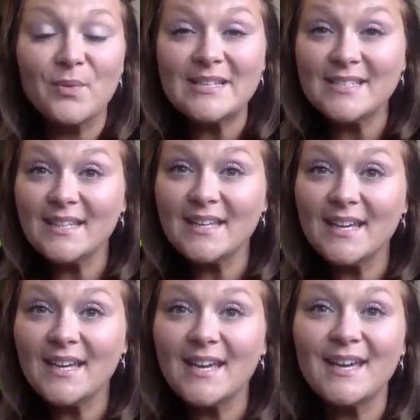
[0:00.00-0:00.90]

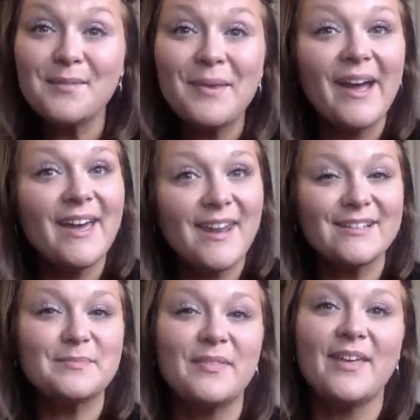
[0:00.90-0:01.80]
Recently, in my
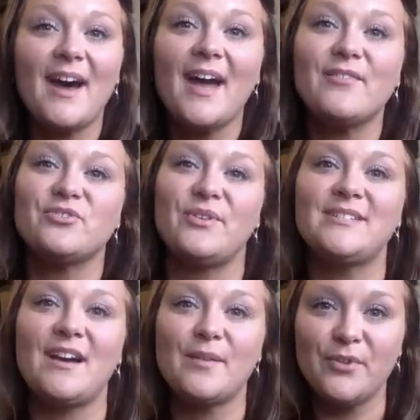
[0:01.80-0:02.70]
announcement that I have joined
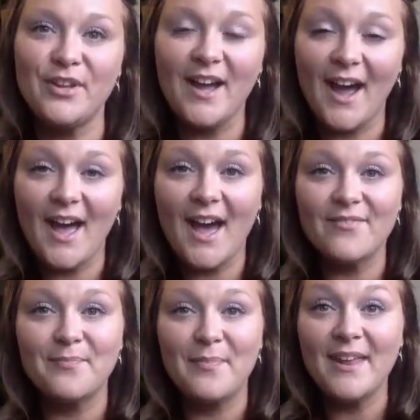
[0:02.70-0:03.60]
Tyra Beauty, I have
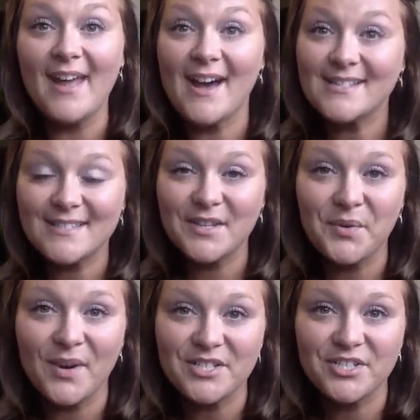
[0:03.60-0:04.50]
been asked the
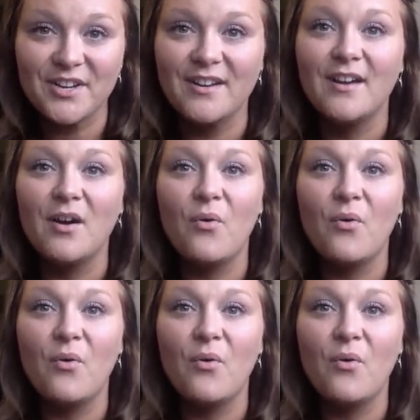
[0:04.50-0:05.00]
question,